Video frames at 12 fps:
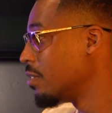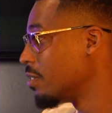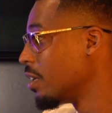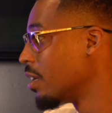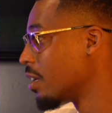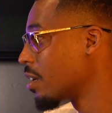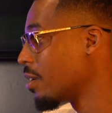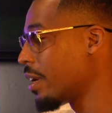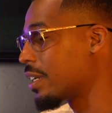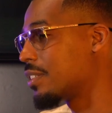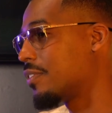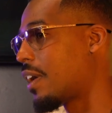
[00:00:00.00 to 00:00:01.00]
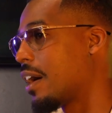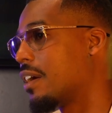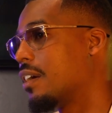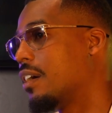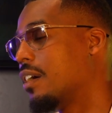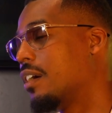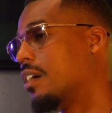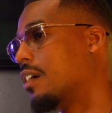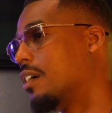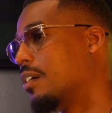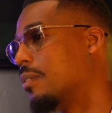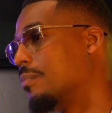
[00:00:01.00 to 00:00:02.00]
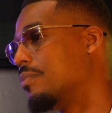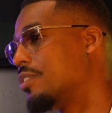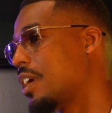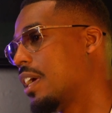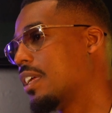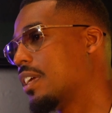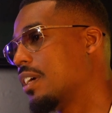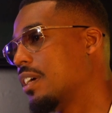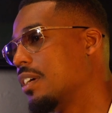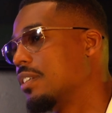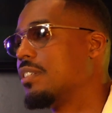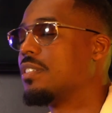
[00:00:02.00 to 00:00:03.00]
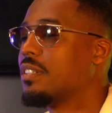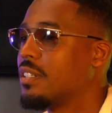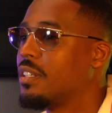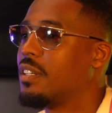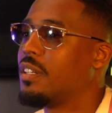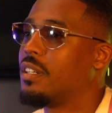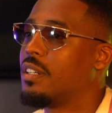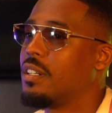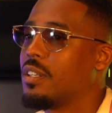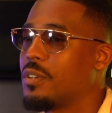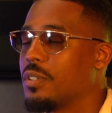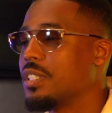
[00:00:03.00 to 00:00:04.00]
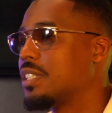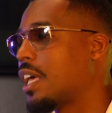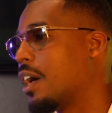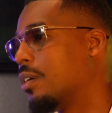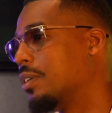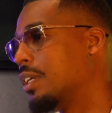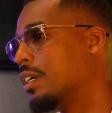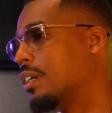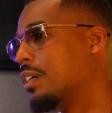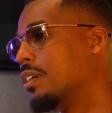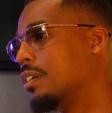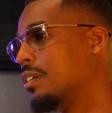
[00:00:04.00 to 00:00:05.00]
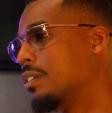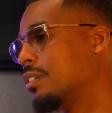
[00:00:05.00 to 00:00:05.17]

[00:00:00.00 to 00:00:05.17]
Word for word: Yeah, Kodak is fire. Um, wow, Jadakiss. Jada Kiss is fire. Griselda.